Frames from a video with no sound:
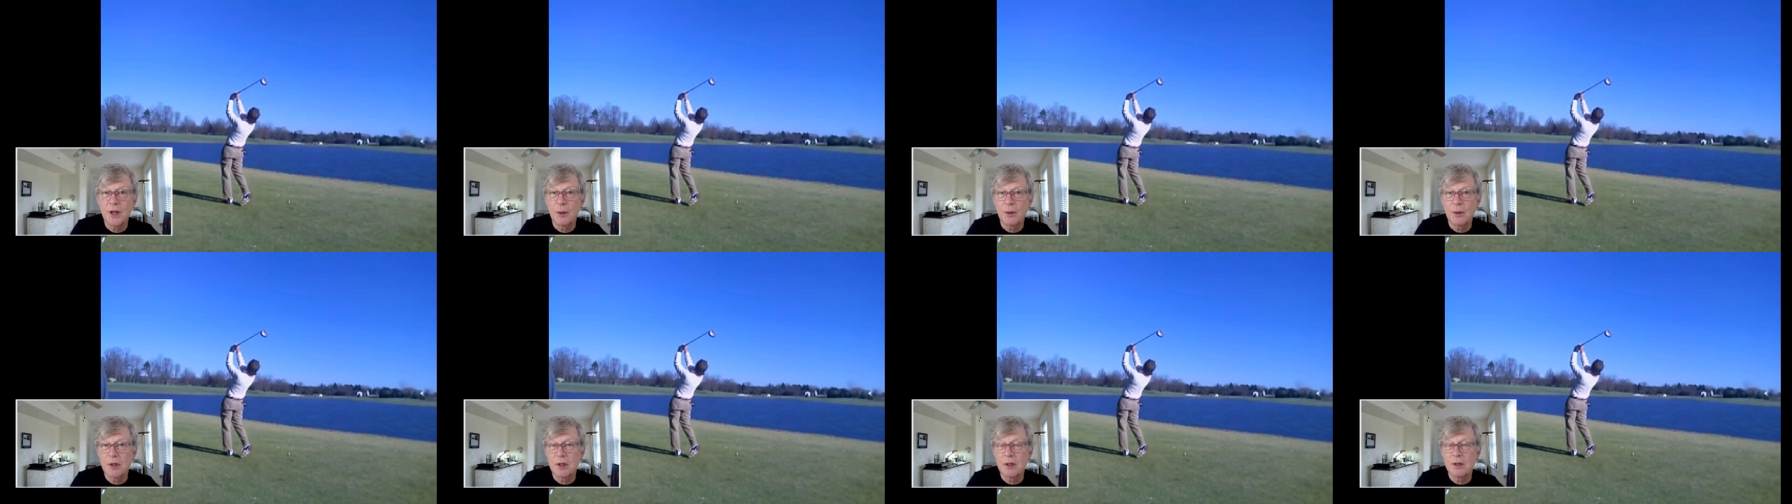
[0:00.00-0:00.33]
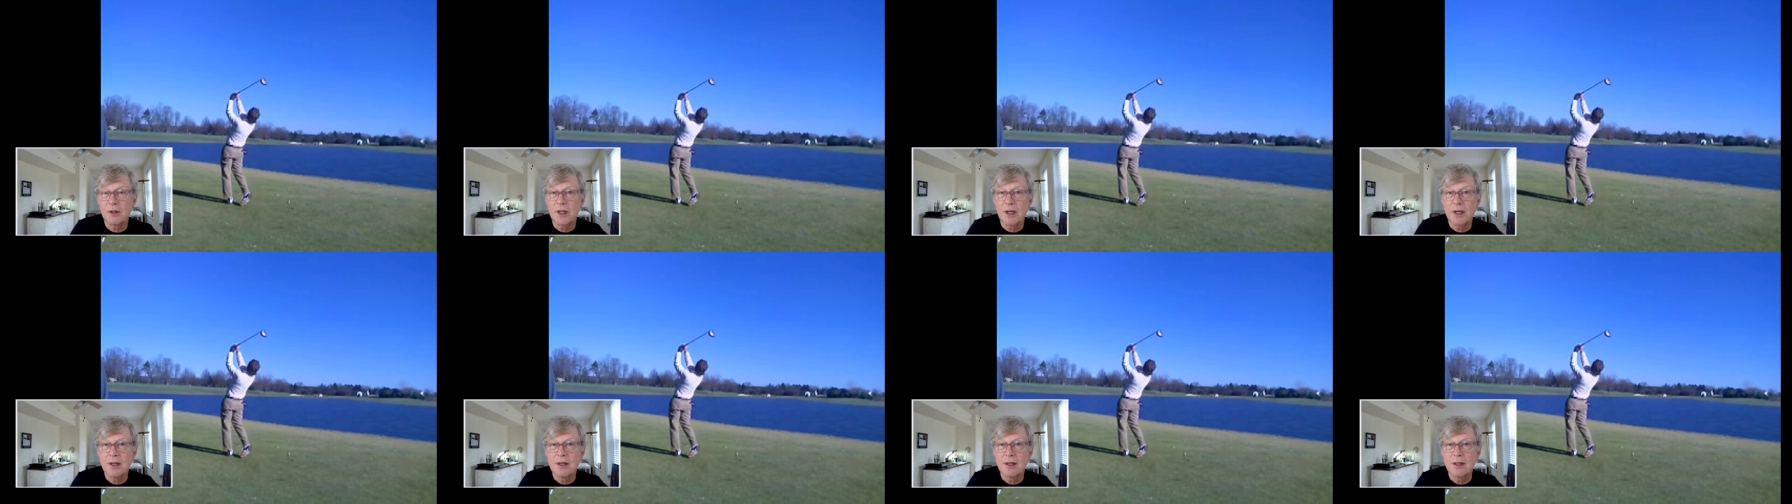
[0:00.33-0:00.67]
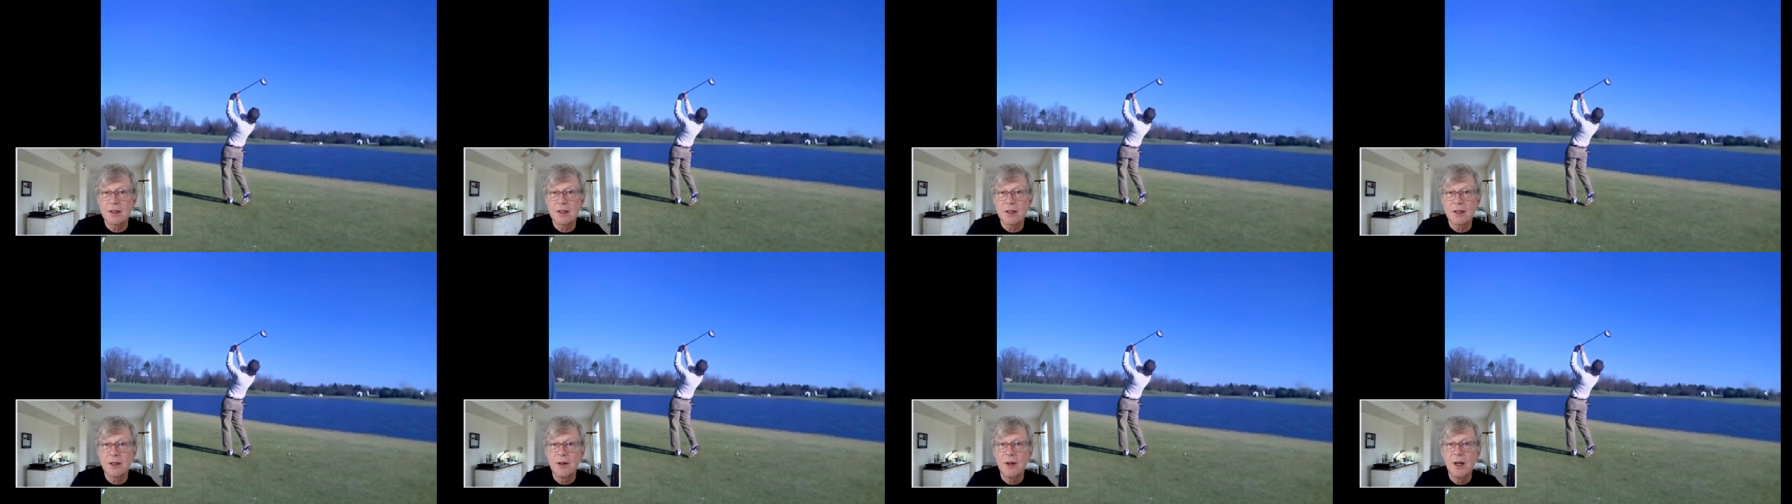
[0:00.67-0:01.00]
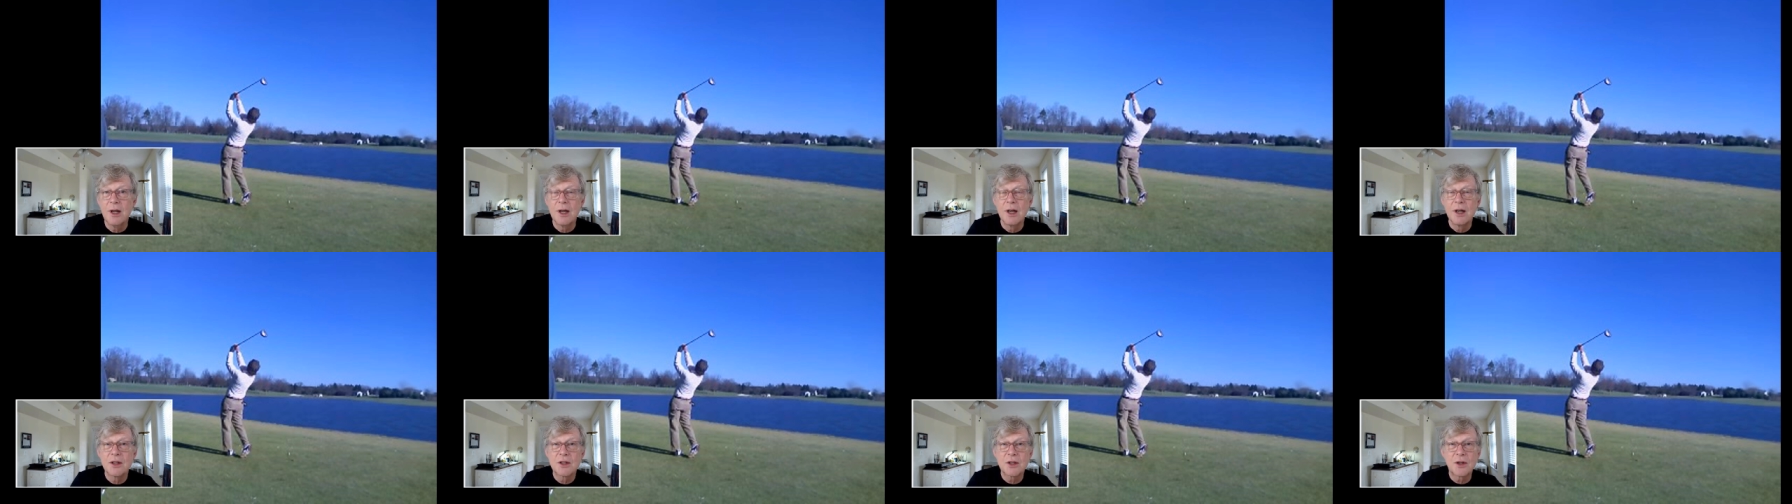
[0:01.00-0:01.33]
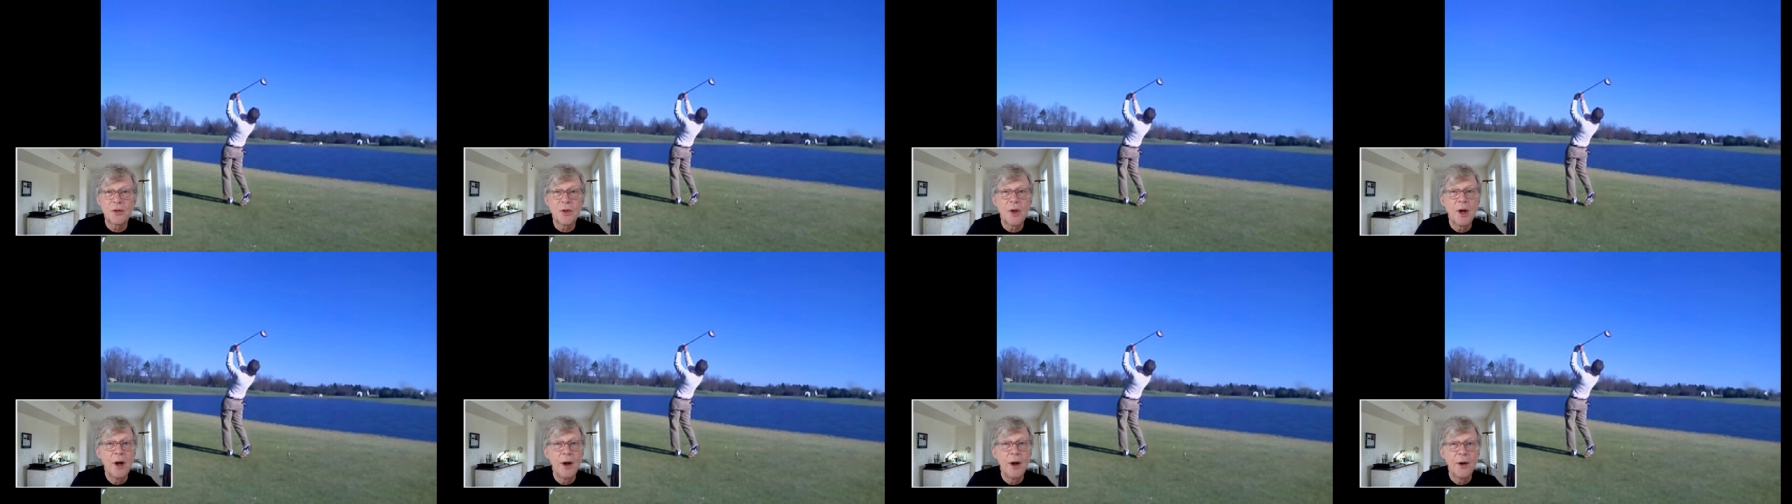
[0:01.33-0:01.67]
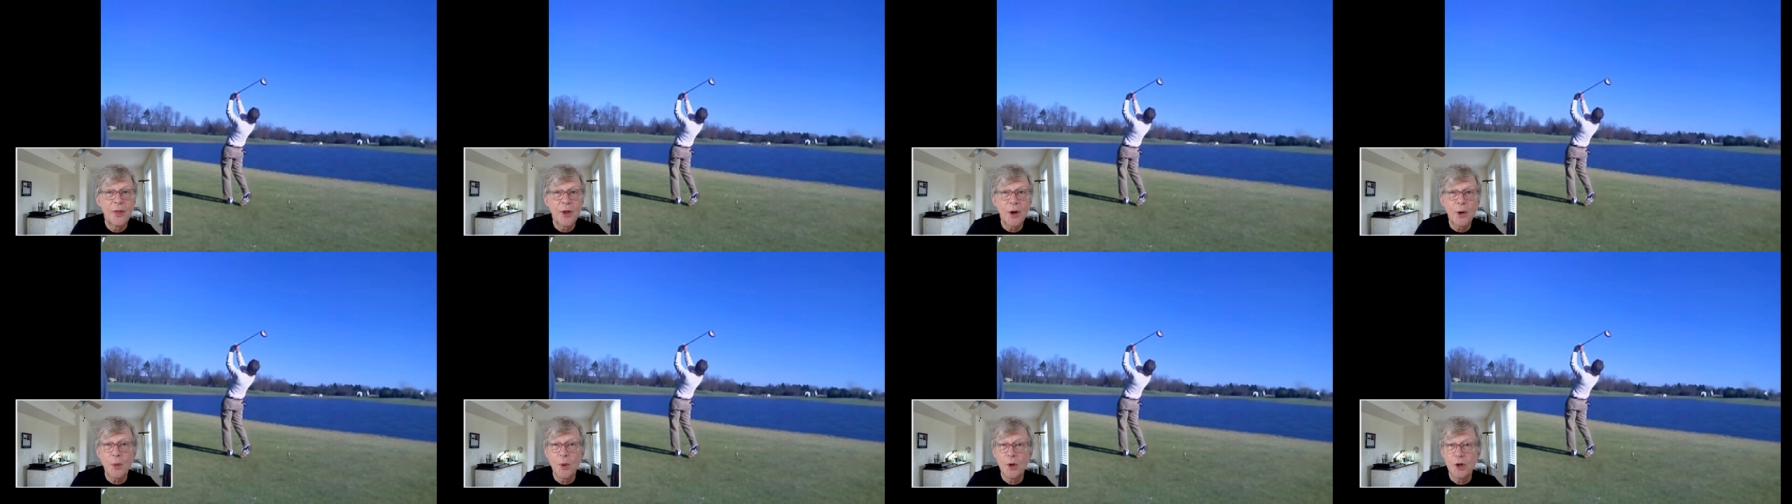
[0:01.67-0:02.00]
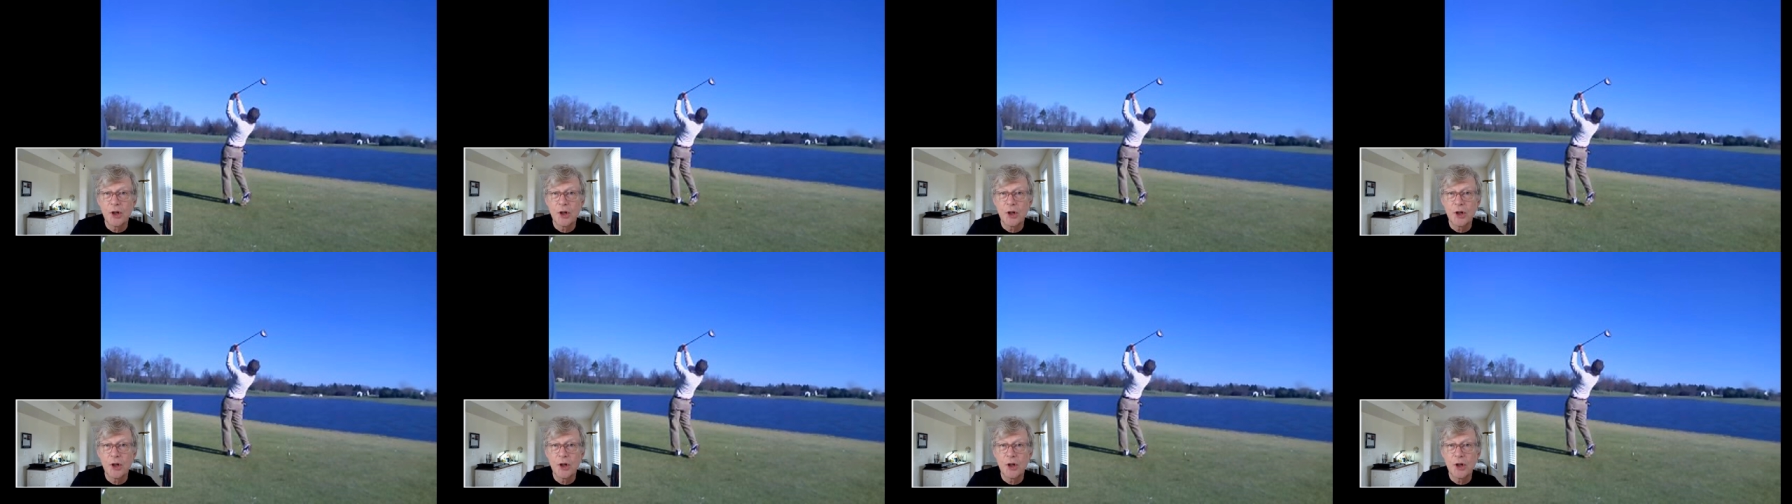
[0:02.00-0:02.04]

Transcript: they were little kids. So they're